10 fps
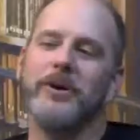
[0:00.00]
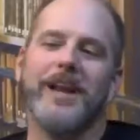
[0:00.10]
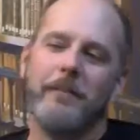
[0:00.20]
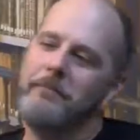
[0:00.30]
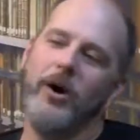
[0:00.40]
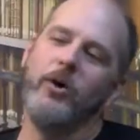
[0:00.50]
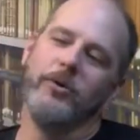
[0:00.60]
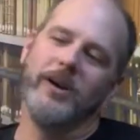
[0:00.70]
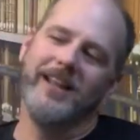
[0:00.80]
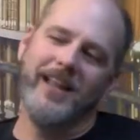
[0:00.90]
and a
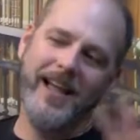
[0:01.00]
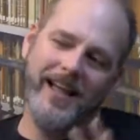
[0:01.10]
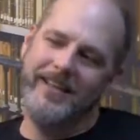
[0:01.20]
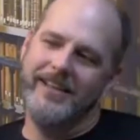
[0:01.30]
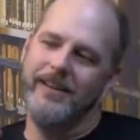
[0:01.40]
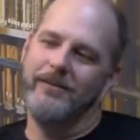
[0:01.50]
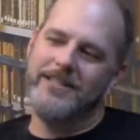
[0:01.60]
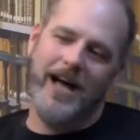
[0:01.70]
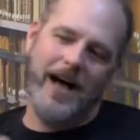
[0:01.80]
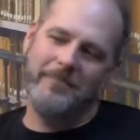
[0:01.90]
boat and like you know a
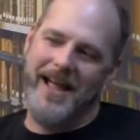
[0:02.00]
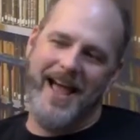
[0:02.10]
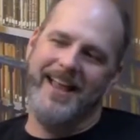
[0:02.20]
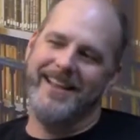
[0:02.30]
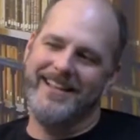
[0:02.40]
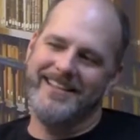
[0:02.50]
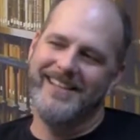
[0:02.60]
top hat that